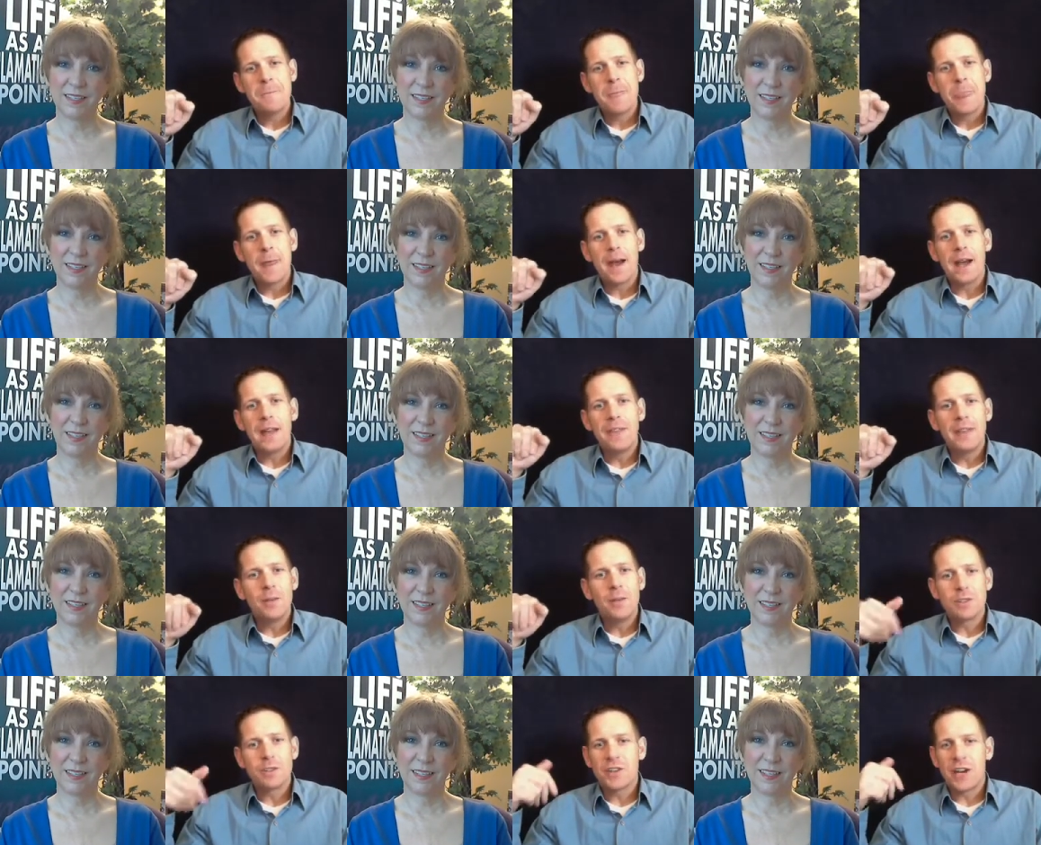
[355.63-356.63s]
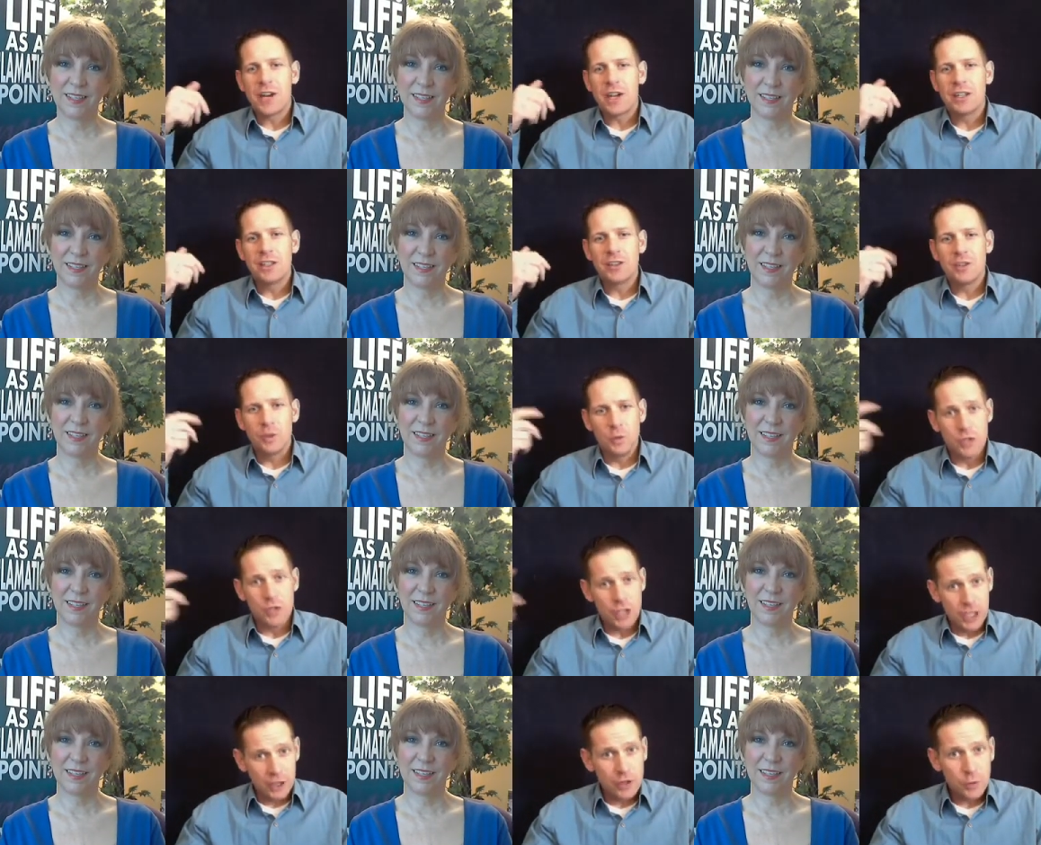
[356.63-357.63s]
Speaker 1: I then was talking to Gina
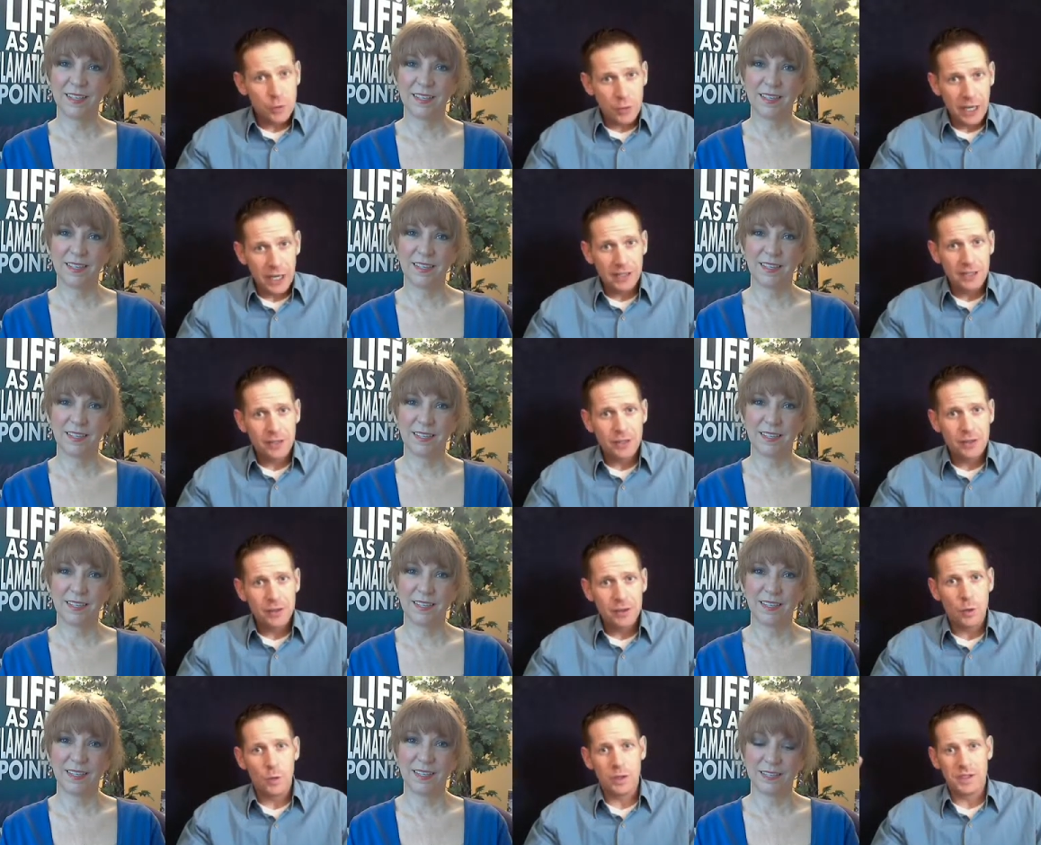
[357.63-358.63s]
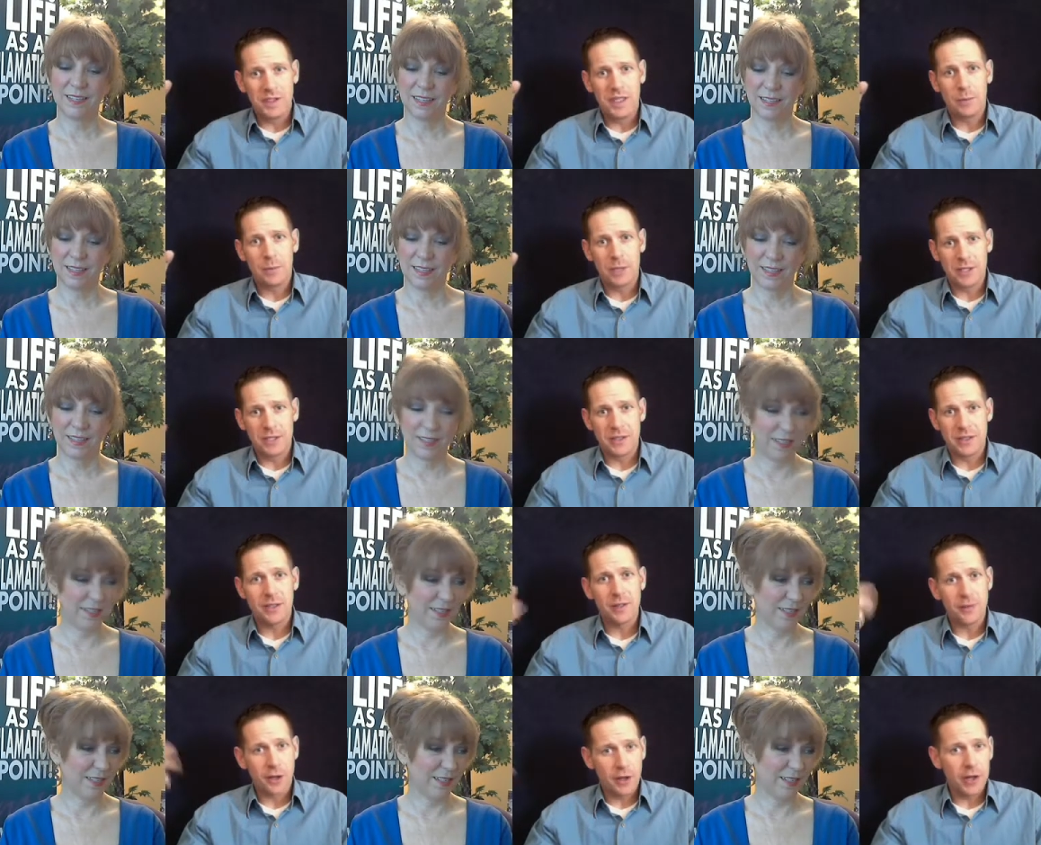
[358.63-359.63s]
Schreck, who was the president of the
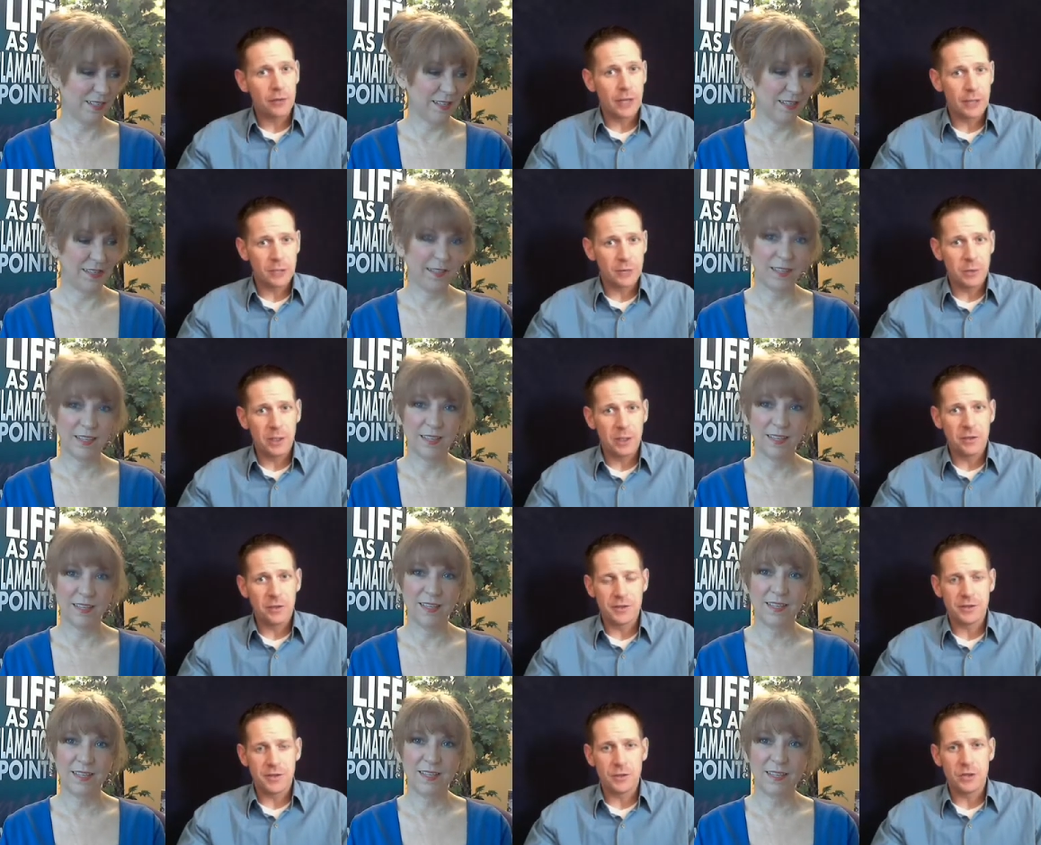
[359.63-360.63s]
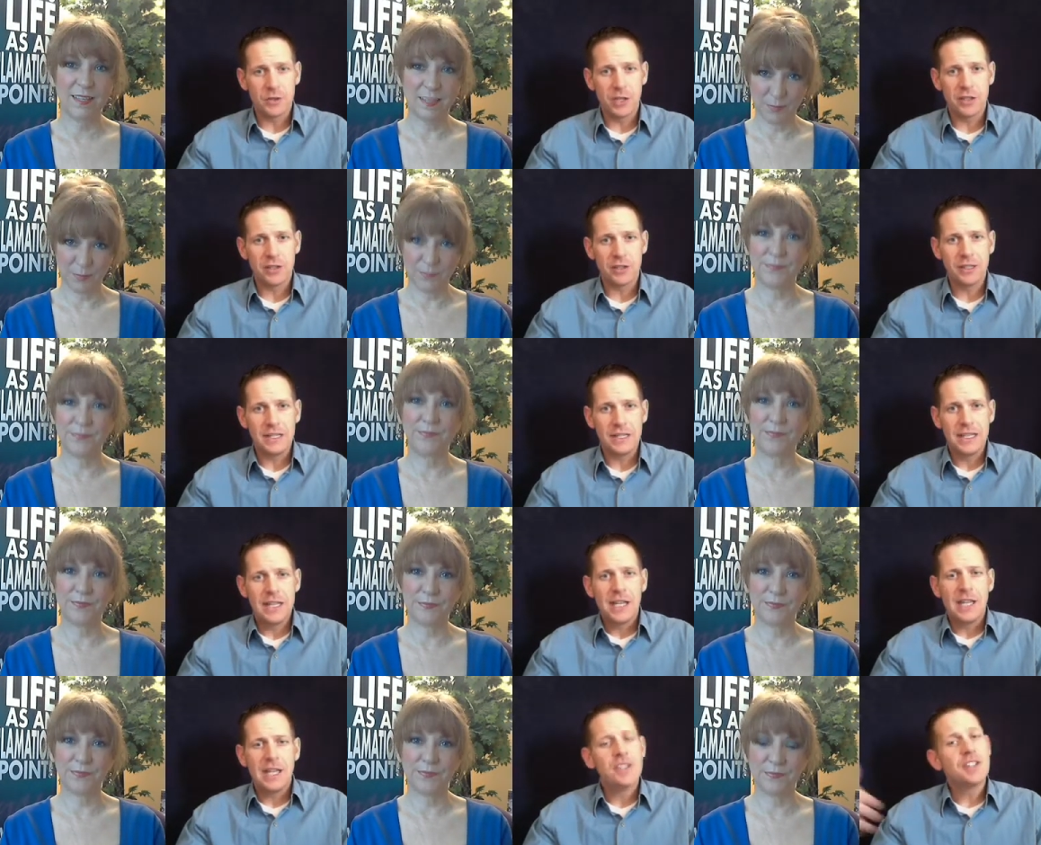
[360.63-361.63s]
Colorado Speakers Association,
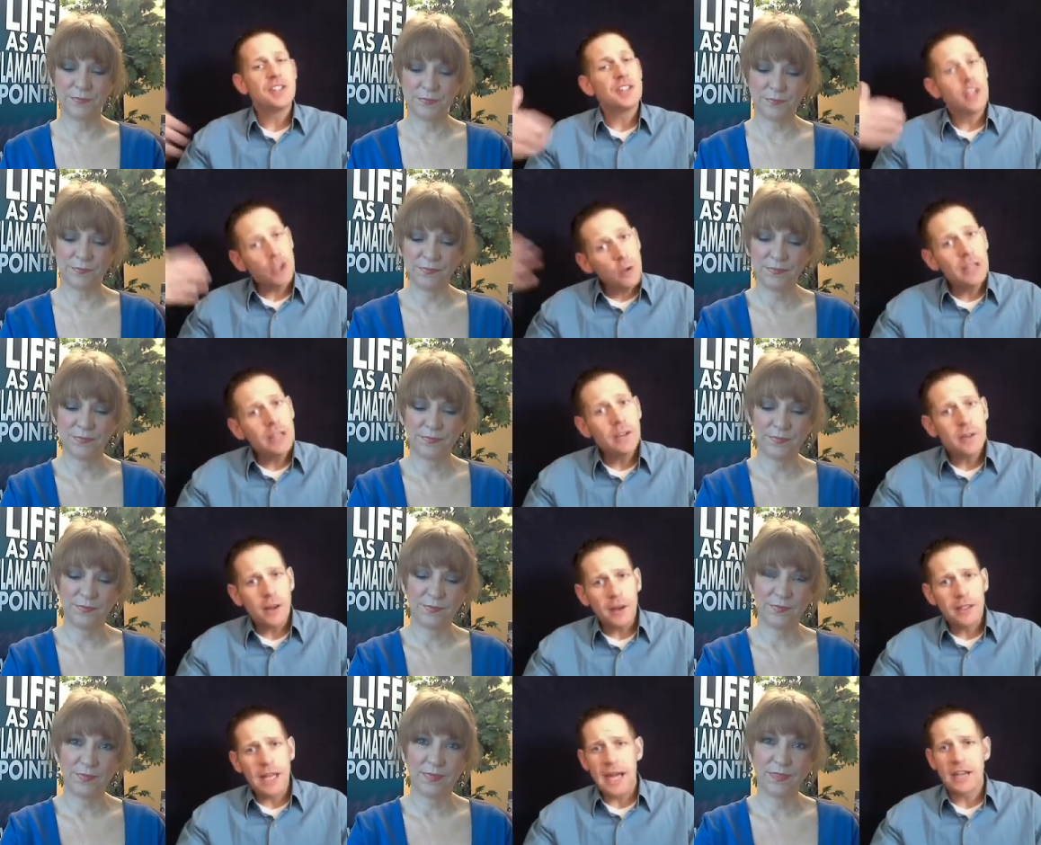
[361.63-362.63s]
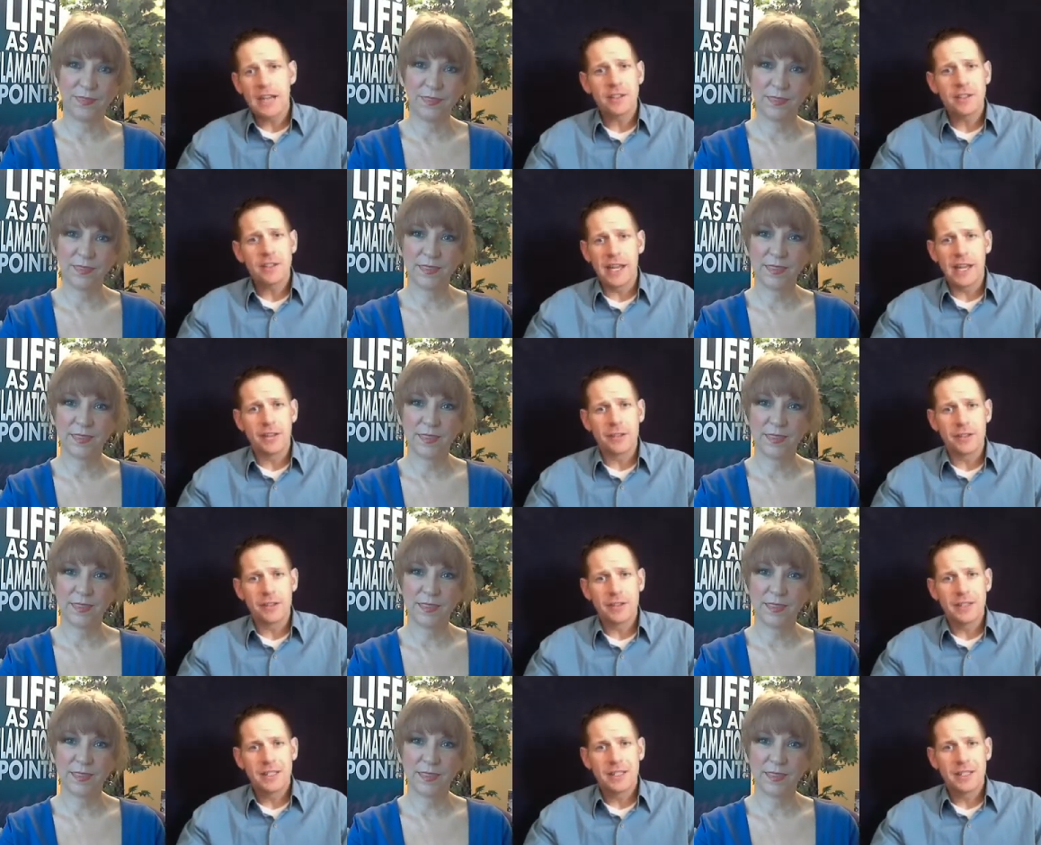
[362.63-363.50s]
and she said, You need to talk to Ashley Andrus.